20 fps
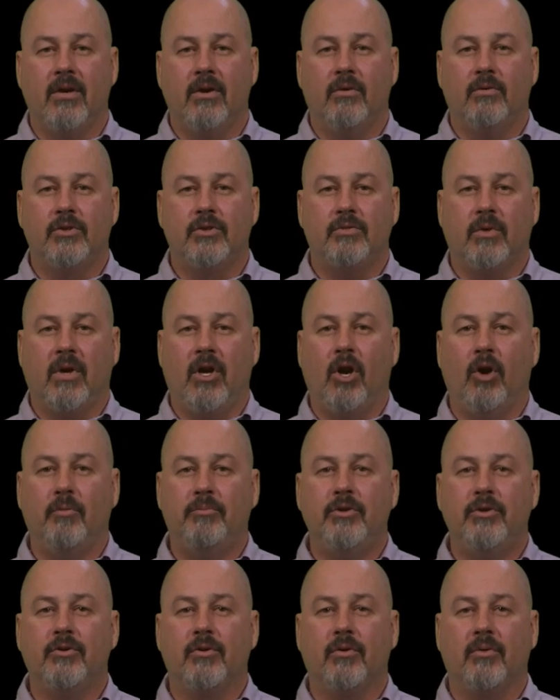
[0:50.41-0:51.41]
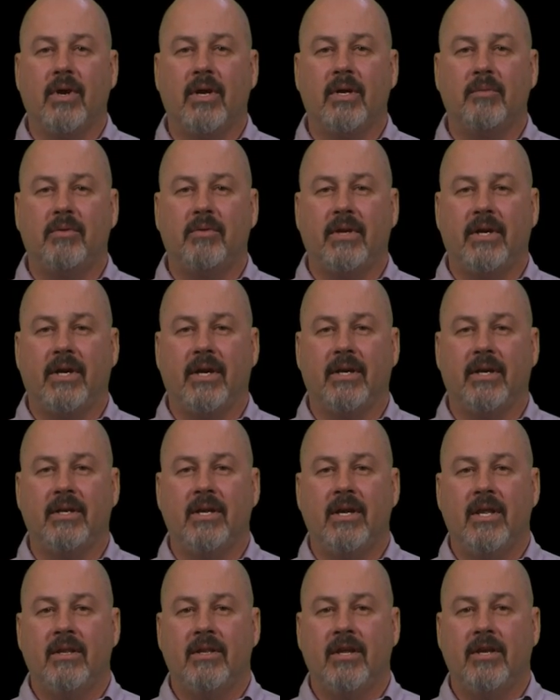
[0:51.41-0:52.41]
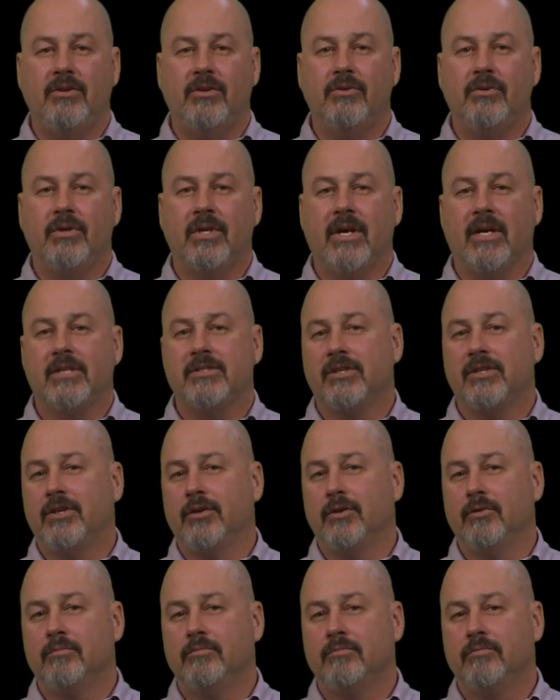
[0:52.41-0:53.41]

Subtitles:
which will help you create a plan that you can execute.